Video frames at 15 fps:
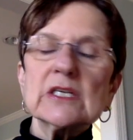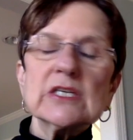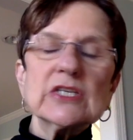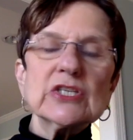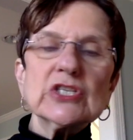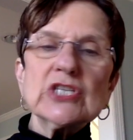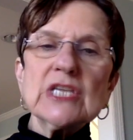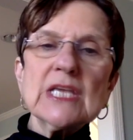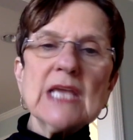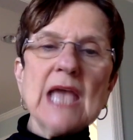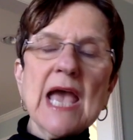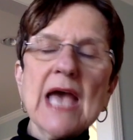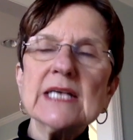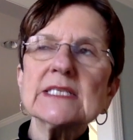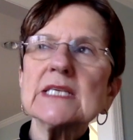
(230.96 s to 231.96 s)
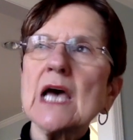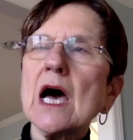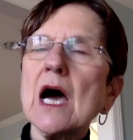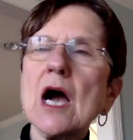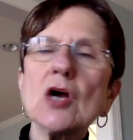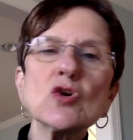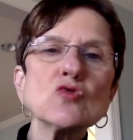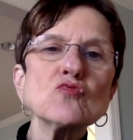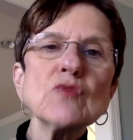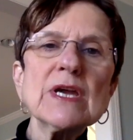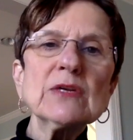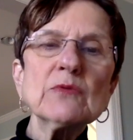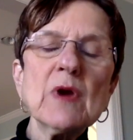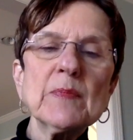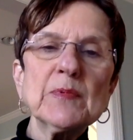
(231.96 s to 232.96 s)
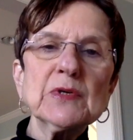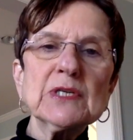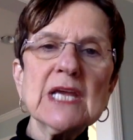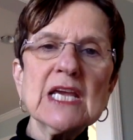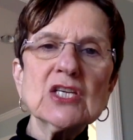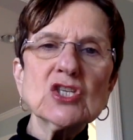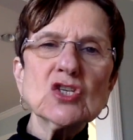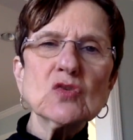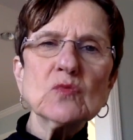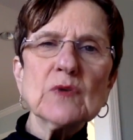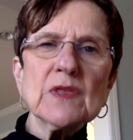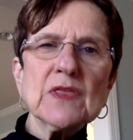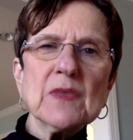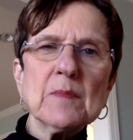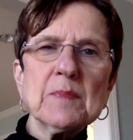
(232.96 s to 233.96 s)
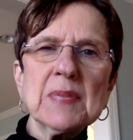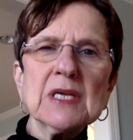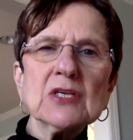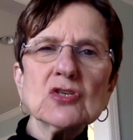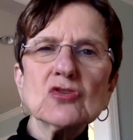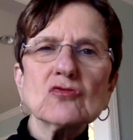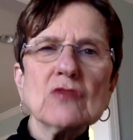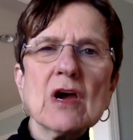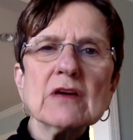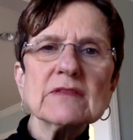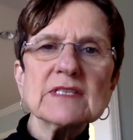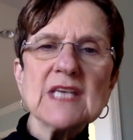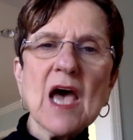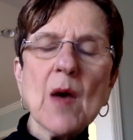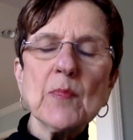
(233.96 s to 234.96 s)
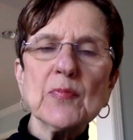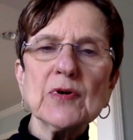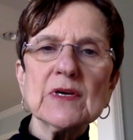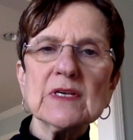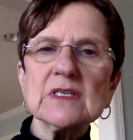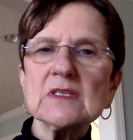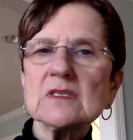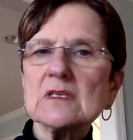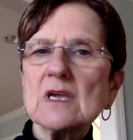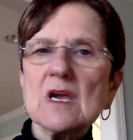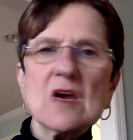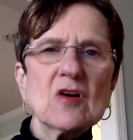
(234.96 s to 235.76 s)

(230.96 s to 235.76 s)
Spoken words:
She has a great reputation with the big Strauss operas,